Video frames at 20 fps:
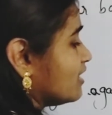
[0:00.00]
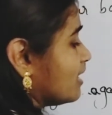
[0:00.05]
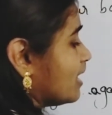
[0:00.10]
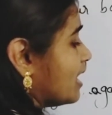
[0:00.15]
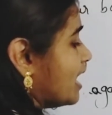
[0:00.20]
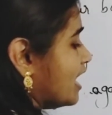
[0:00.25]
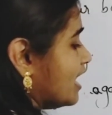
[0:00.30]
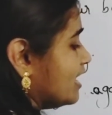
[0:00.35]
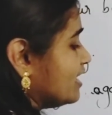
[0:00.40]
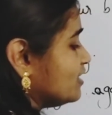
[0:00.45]

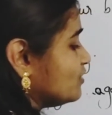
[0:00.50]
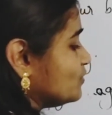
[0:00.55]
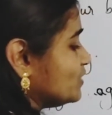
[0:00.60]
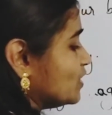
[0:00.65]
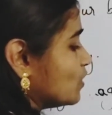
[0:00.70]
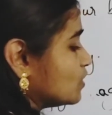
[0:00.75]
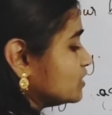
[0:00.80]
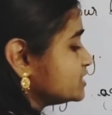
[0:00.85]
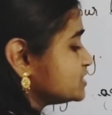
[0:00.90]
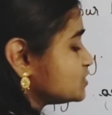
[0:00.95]
and we
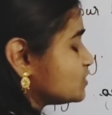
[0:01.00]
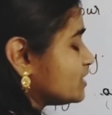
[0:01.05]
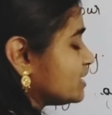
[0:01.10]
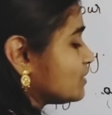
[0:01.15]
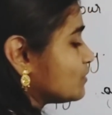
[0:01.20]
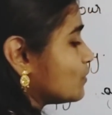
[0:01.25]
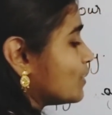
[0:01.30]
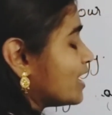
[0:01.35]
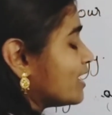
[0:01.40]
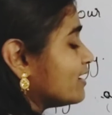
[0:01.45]
also
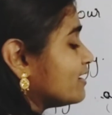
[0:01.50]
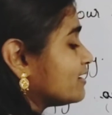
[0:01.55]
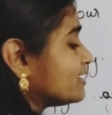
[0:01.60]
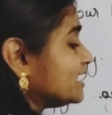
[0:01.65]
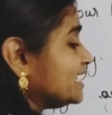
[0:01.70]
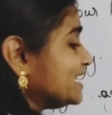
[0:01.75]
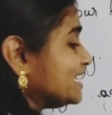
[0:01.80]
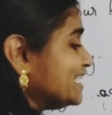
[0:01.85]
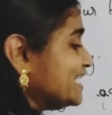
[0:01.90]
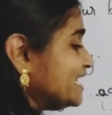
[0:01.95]
require
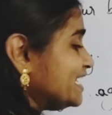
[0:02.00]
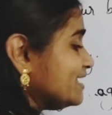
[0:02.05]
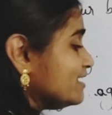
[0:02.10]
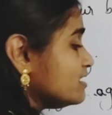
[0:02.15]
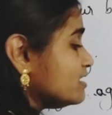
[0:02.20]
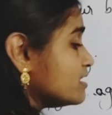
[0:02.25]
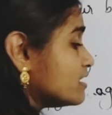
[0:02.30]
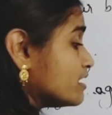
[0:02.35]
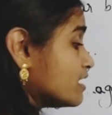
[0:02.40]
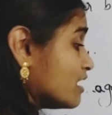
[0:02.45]

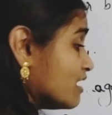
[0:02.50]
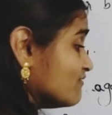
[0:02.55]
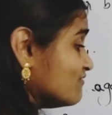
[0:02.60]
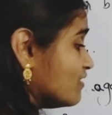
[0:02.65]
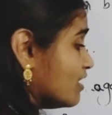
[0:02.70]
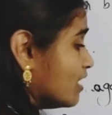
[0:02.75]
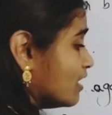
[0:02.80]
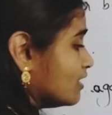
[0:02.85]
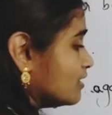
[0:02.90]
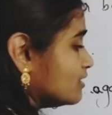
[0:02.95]
idli
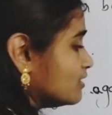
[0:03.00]
rava.